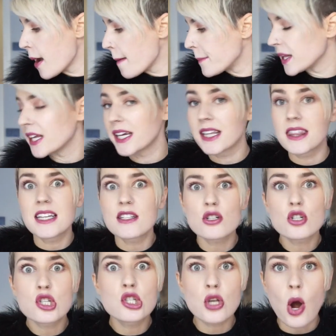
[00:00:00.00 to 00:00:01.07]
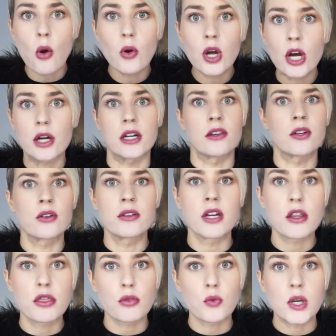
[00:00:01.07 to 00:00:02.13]
but like these are so good and they're
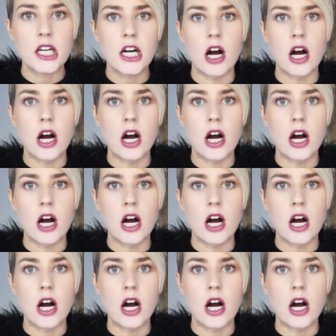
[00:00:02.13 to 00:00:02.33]
only three